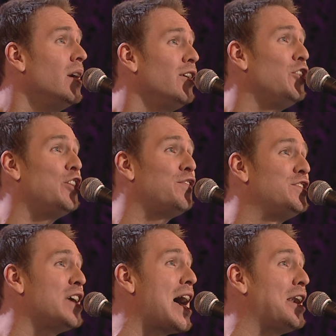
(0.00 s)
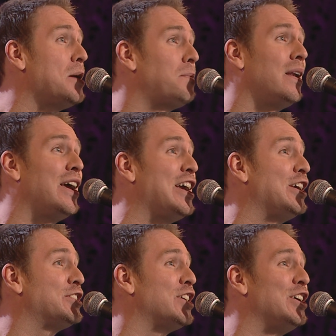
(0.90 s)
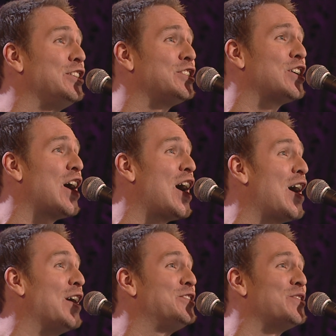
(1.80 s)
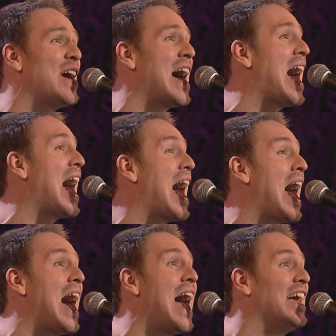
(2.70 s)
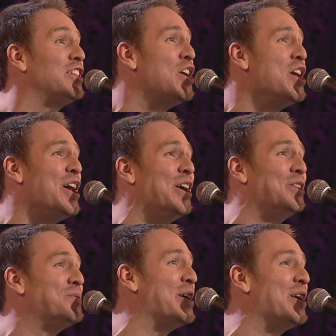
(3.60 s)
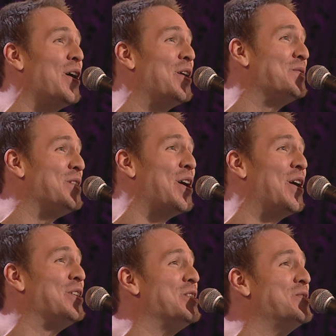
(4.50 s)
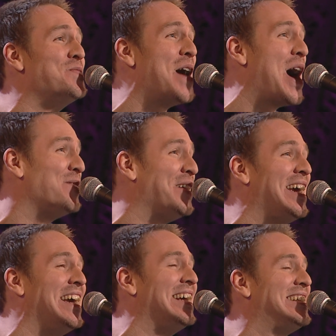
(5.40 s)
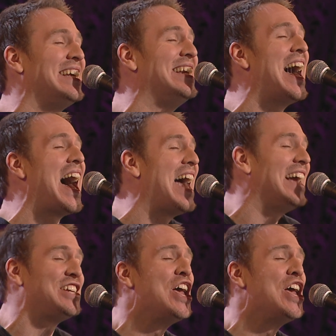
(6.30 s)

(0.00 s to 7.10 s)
and if daddy plays his cards right, he'll bring home your new mommy tonight.